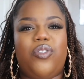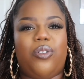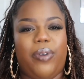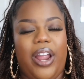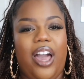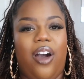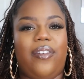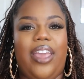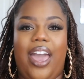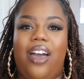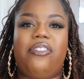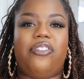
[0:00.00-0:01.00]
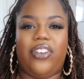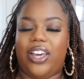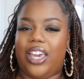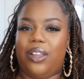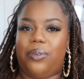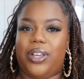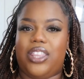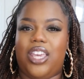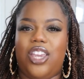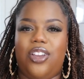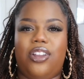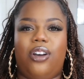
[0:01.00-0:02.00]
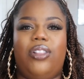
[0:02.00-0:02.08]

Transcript: around, have fun with it. You know,